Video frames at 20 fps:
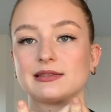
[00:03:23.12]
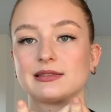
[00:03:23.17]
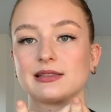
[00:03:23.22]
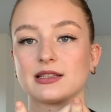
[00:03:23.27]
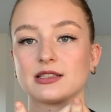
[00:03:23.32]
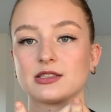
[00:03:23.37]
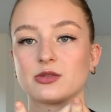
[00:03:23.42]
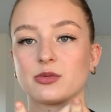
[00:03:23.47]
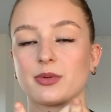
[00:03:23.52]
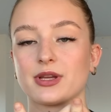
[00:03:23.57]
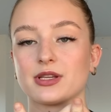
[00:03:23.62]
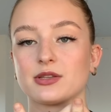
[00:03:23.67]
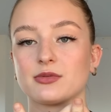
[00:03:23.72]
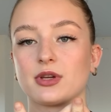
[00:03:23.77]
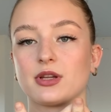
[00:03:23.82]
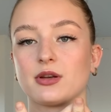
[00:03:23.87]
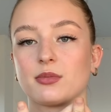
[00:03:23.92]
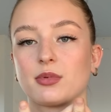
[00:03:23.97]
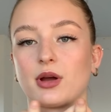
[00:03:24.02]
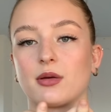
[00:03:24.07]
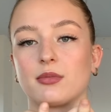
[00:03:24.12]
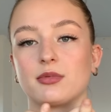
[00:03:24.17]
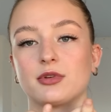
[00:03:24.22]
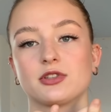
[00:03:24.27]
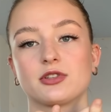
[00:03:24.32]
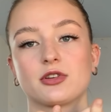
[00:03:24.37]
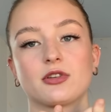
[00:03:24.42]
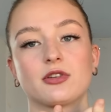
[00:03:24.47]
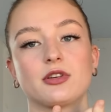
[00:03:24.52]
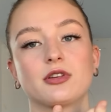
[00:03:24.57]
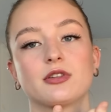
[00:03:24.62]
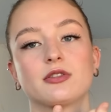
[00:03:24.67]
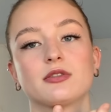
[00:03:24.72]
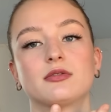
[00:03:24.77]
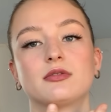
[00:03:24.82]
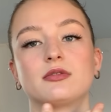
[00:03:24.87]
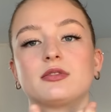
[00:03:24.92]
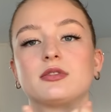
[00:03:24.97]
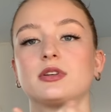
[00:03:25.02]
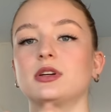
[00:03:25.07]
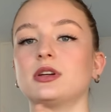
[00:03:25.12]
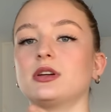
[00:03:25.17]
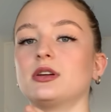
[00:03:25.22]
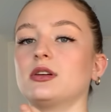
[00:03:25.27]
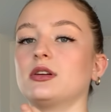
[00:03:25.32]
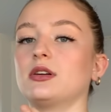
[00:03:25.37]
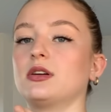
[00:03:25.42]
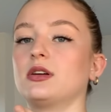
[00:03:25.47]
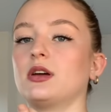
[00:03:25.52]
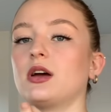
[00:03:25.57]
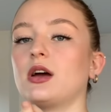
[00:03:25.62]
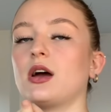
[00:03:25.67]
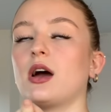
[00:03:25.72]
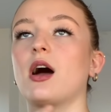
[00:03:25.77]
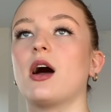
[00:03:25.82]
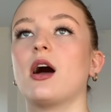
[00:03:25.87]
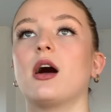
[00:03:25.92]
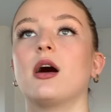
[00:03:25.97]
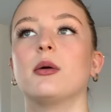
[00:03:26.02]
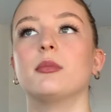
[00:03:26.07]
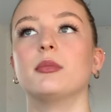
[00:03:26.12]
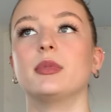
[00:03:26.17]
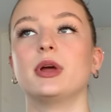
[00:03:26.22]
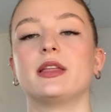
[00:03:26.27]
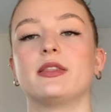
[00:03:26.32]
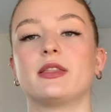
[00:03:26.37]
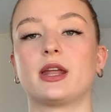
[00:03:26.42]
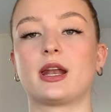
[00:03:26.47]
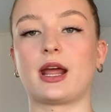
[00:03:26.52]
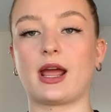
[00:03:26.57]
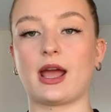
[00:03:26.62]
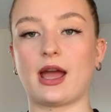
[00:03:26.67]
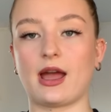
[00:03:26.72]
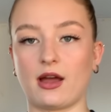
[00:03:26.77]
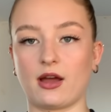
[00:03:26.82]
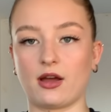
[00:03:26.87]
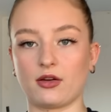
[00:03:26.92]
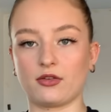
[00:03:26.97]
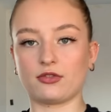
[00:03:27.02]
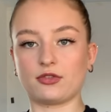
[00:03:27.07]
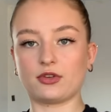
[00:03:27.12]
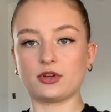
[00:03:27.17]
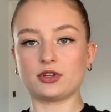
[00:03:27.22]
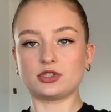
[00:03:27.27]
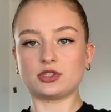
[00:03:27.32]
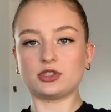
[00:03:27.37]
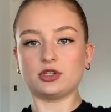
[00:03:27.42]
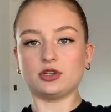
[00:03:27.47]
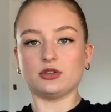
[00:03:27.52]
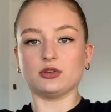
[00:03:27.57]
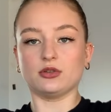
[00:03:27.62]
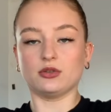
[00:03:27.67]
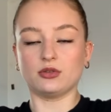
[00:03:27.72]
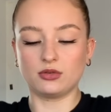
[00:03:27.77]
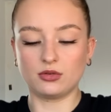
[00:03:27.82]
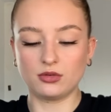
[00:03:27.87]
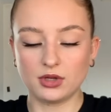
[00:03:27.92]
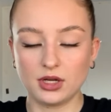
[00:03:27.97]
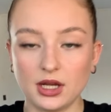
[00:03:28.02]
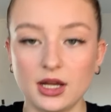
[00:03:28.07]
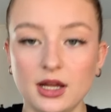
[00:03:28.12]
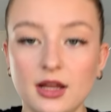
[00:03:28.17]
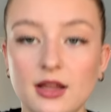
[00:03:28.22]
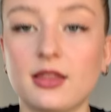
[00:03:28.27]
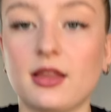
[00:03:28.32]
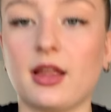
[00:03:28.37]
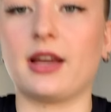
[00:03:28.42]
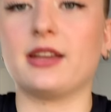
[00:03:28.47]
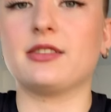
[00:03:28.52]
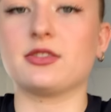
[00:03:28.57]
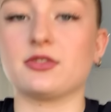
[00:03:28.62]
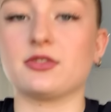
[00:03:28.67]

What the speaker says: That's the best way to probably show you. And then I have 2 lines